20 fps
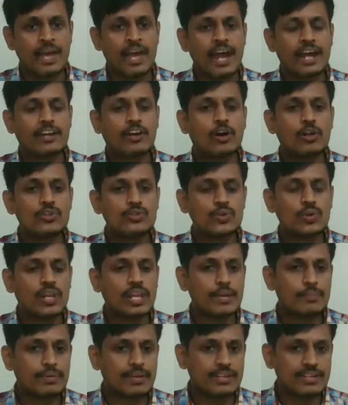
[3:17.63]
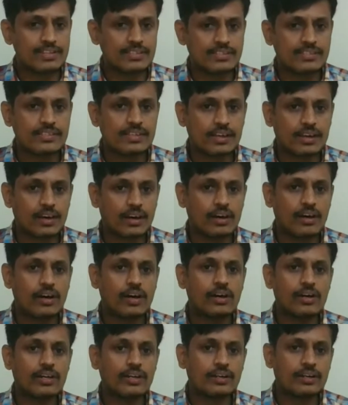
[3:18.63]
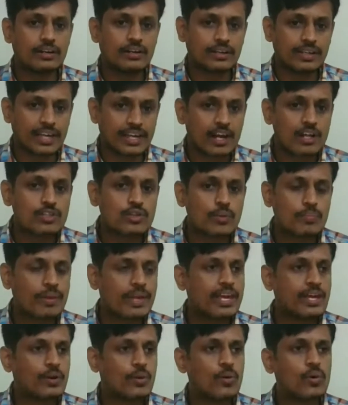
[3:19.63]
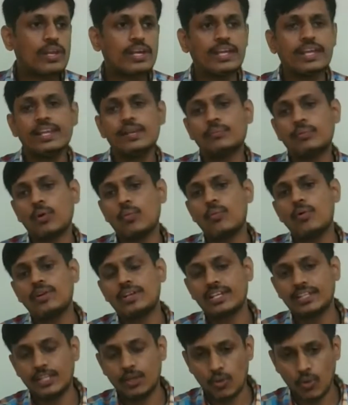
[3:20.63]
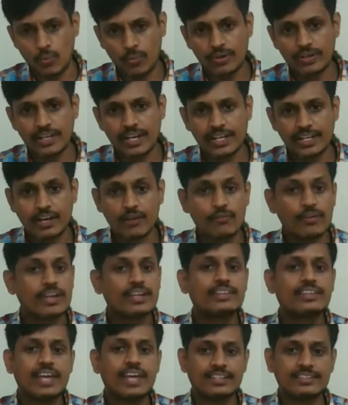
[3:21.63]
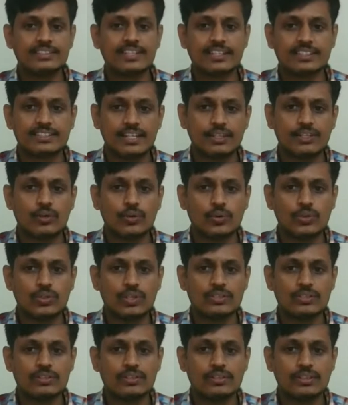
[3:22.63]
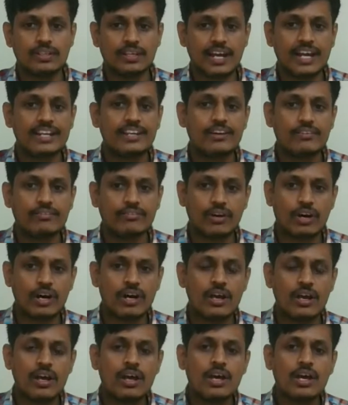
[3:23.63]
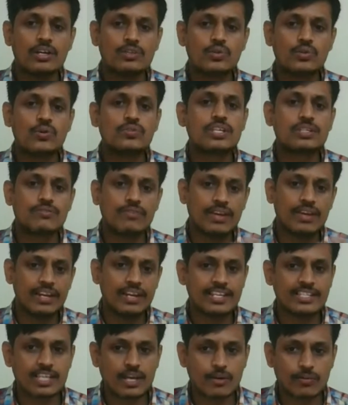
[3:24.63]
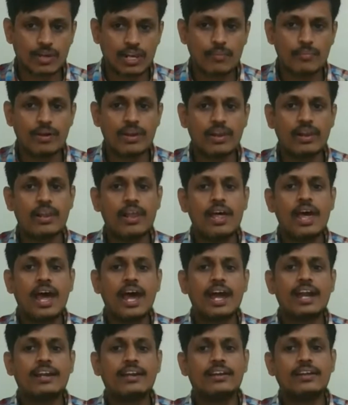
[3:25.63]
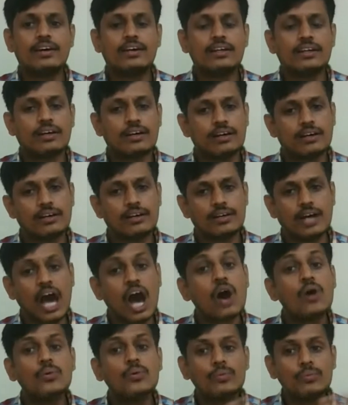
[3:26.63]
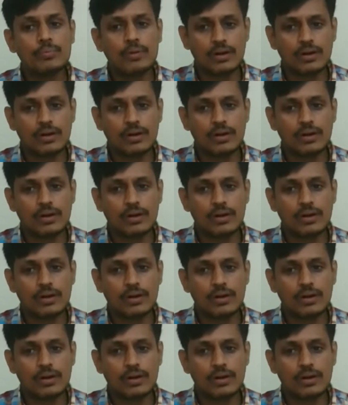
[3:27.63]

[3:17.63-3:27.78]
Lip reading: And also libraries can also play a role in promoting the open data, where exactly the kind of sources where it is available, and how